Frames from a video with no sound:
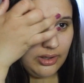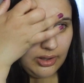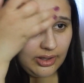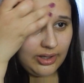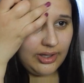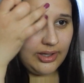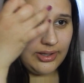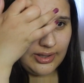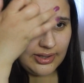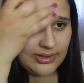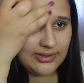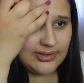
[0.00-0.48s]

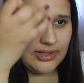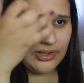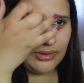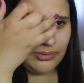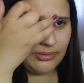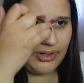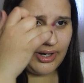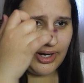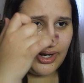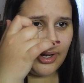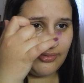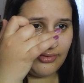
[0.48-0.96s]
And that's kind of
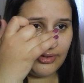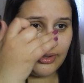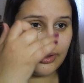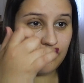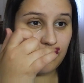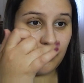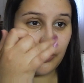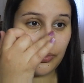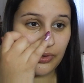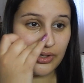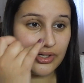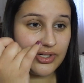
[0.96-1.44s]
where I have like
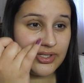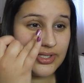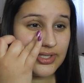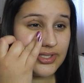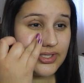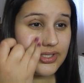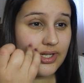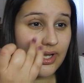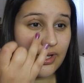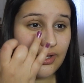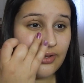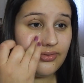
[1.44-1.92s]
pores and
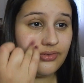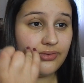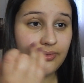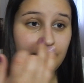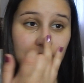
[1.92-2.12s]
stuff.